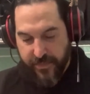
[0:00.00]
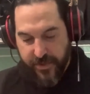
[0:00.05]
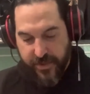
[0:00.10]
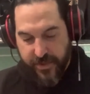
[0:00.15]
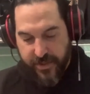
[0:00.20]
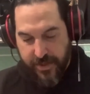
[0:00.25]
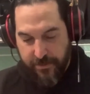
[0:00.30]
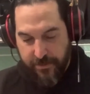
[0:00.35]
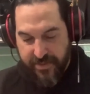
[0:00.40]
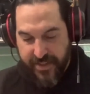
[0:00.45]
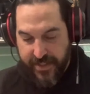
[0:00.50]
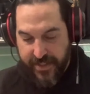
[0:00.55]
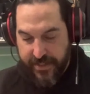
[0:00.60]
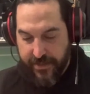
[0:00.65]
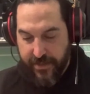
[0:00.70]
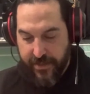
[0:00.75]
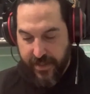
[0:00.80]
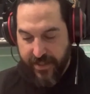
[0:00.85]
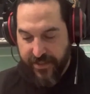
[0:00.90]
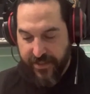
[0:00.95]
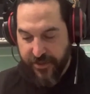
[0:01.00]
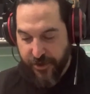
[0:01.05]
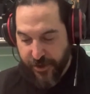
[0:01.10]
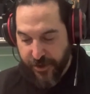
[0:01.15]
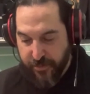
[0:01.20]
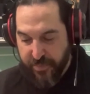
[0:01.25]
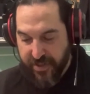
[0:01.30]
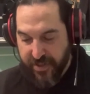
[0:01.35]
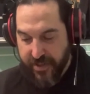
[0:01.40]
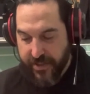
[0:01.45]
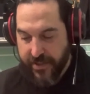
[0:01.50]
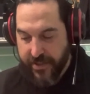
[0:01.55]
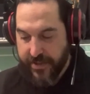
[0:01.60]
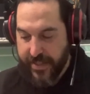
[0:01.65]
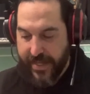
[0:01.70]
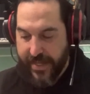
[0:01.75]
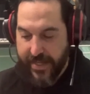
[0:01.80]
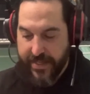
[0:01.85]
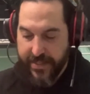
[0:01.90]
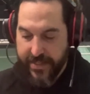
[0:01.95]
something in your book
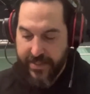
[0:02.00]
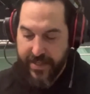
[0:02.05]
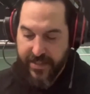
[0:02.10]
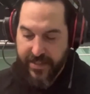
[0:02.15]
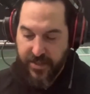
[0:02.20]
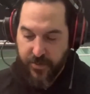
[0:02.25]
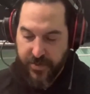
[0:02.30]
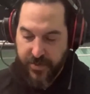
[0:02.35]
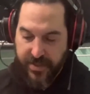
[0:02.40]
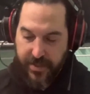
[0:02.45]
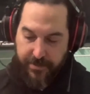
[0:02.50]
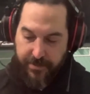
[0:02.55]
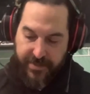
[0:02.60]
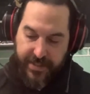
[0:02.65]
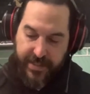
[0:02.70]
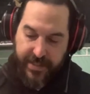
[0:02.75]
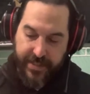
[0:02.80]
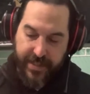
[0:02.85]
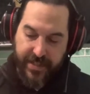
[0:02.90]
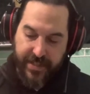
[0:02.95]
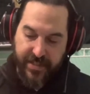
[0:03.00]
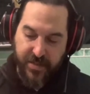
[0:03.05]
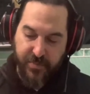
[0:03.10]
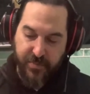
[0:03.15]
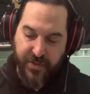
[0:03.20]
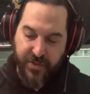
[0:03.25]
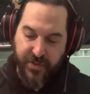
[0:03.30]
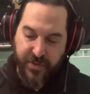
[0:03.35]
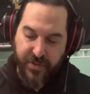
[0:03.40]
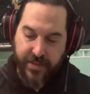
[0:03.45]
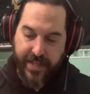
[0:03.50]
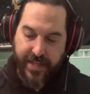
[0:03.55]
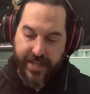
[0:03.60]
that connects with something in his book